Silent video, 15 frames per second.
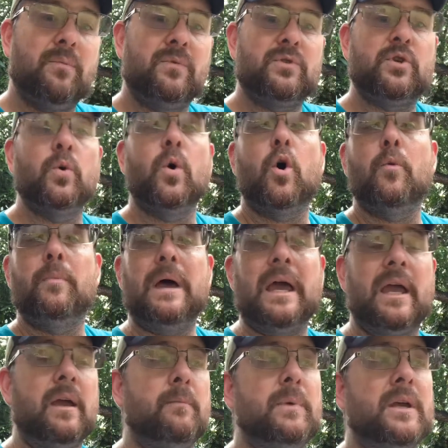to
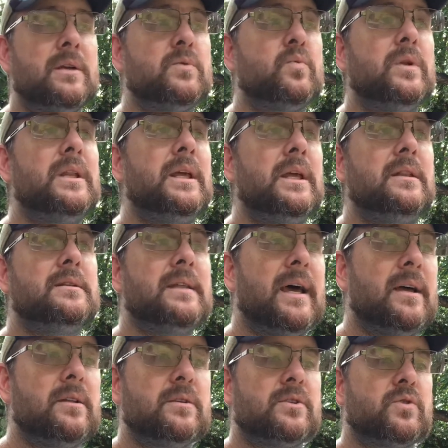obey, because we need
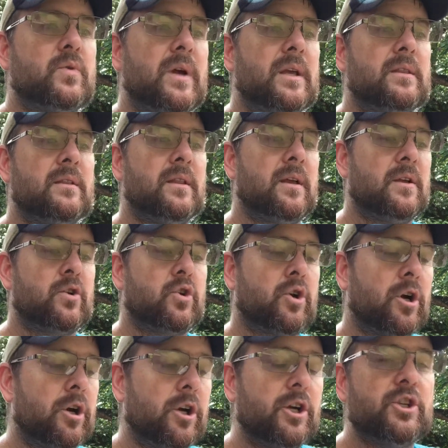that strength and that
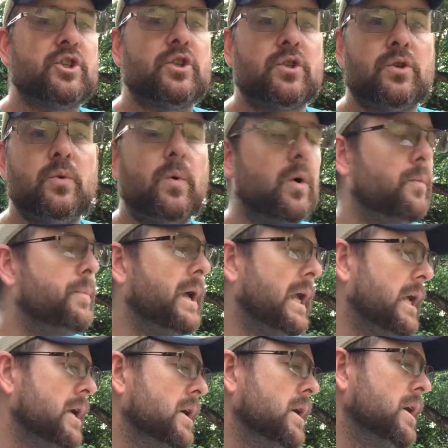courage to obey.